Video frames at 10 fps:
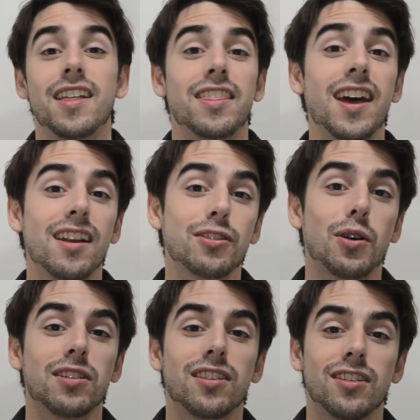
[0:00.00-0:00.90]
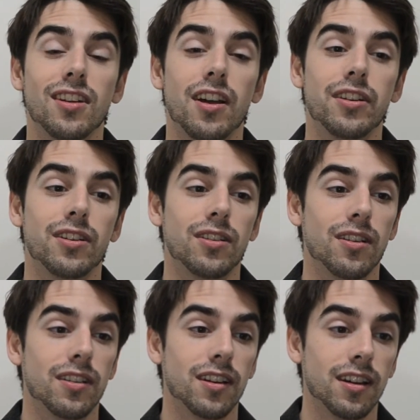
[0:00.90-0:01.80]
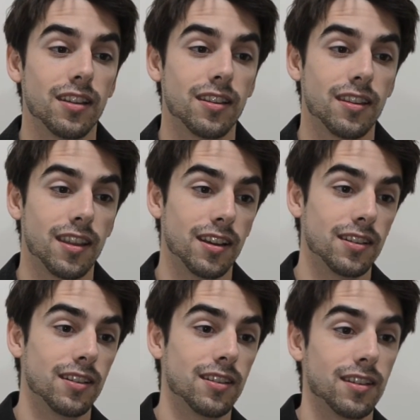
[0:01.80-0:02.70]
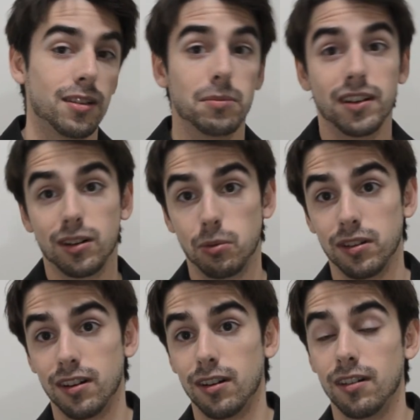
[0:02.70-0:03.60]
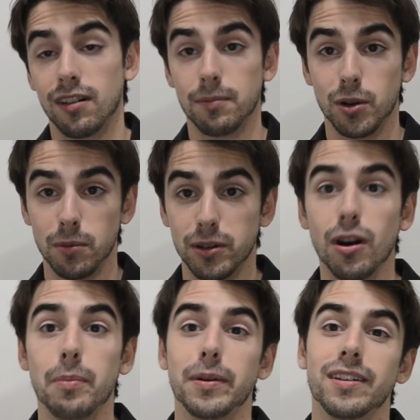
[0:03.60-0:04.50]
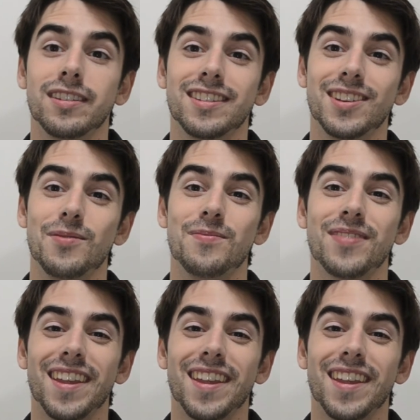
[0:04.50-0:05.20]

Then, of course, there's other uh, things and systems like Twitter. I'm going to be dropping some